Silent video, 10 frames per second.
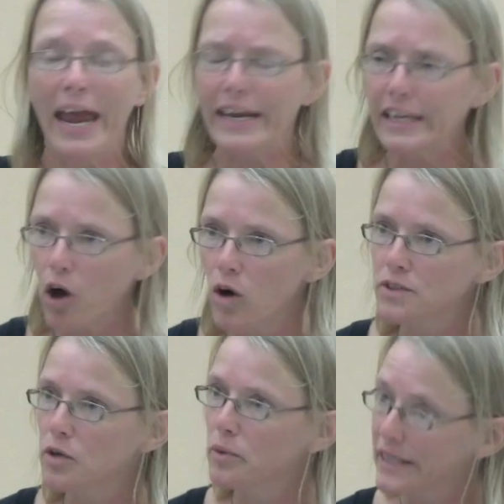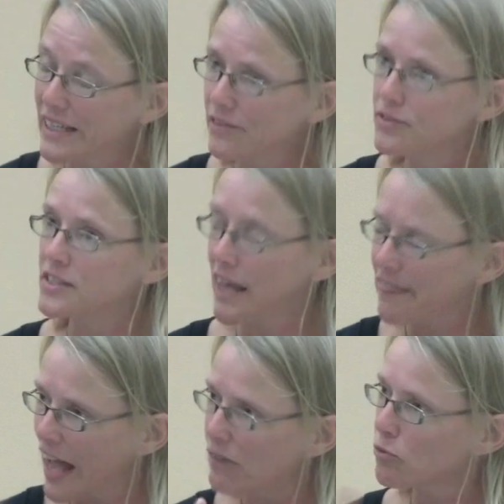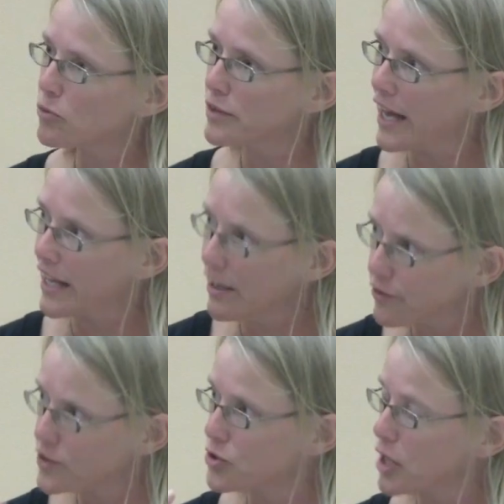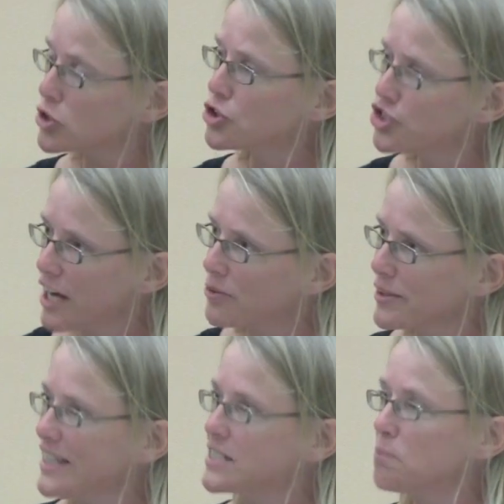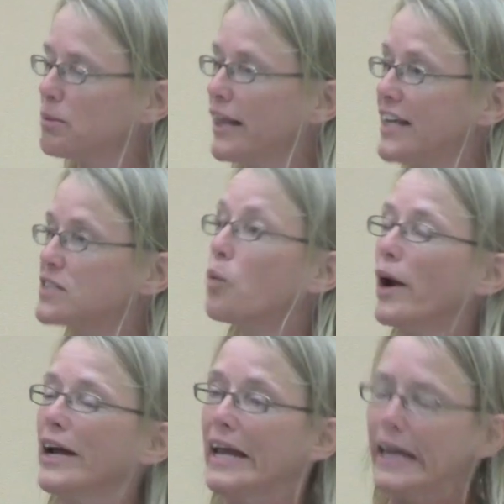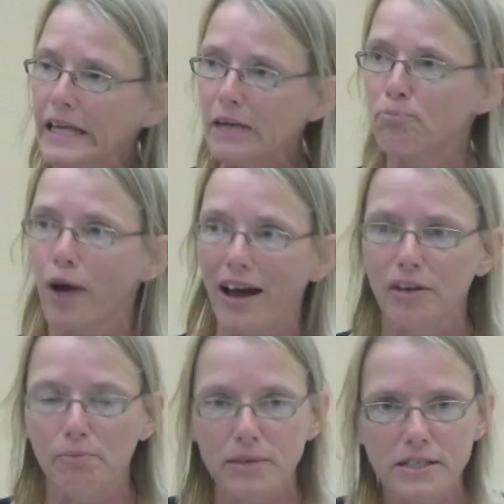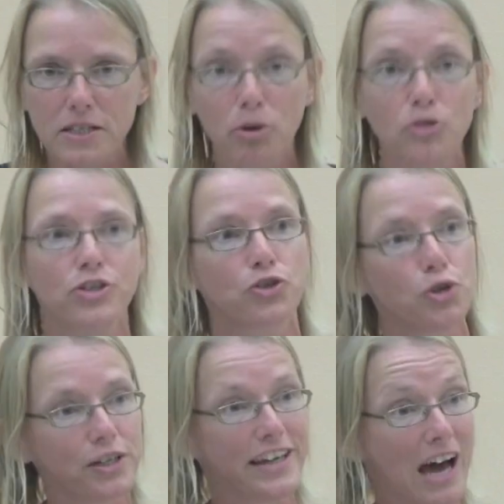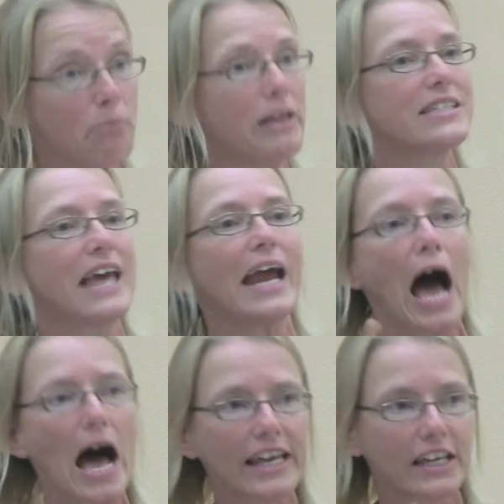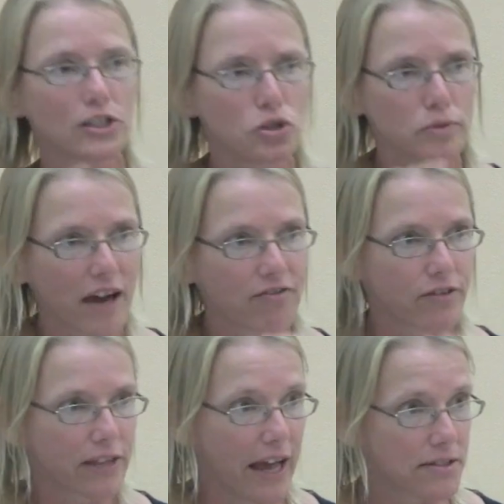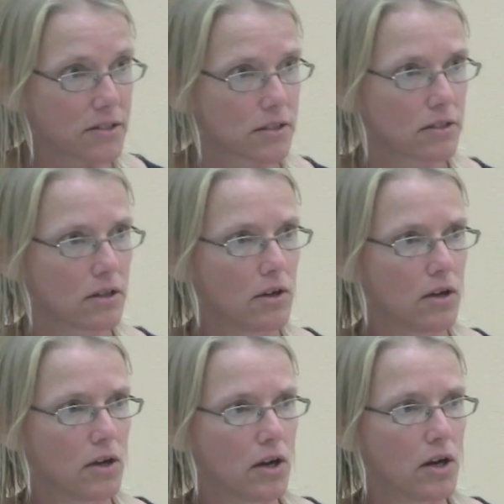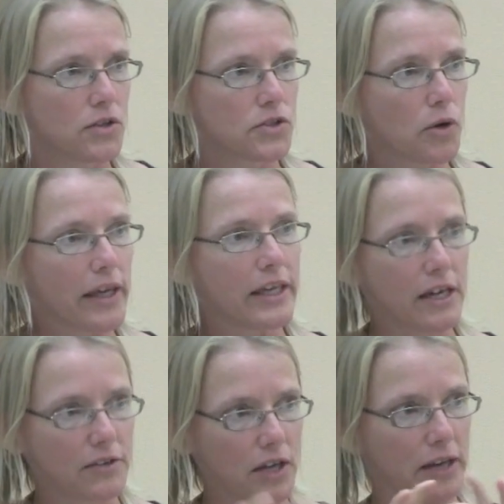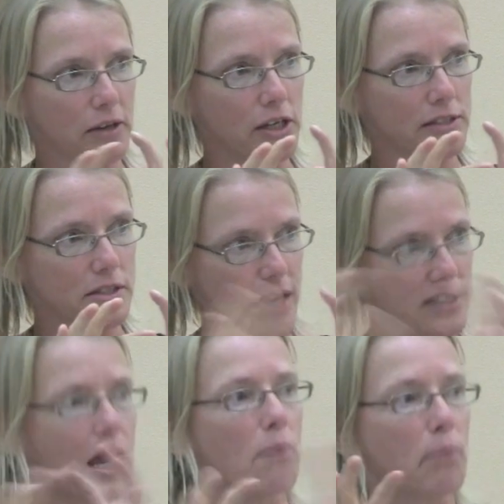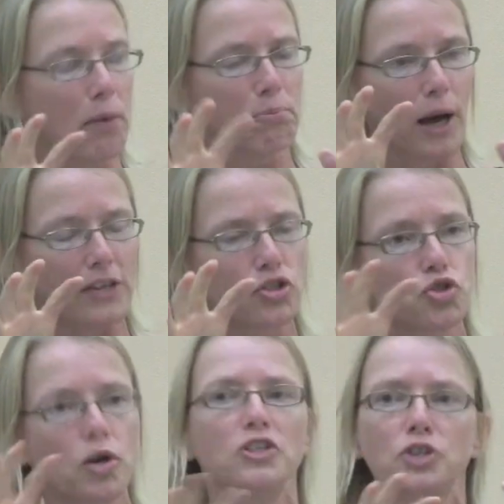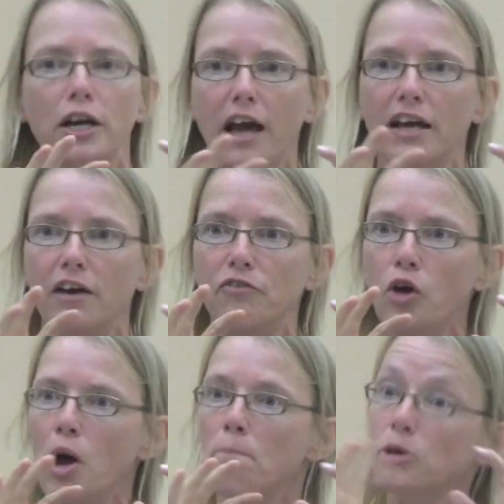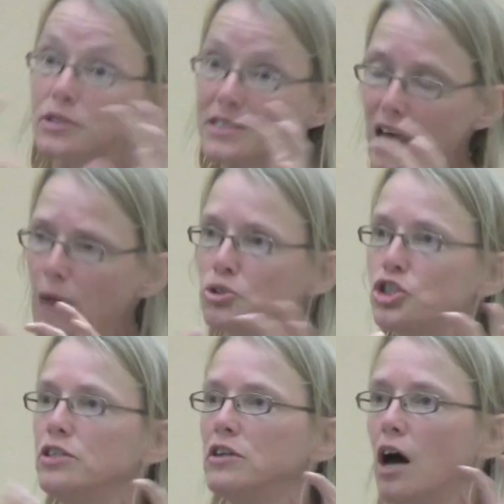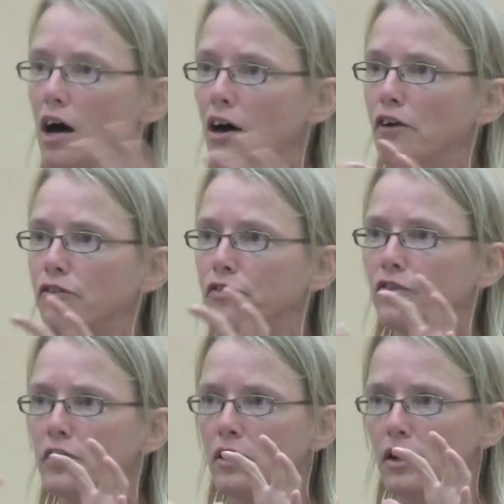And it also gives, and that infrastructure generally is a place where any private business person could come and say, I can do that for less. So it sets up a structure, a kind of presumption of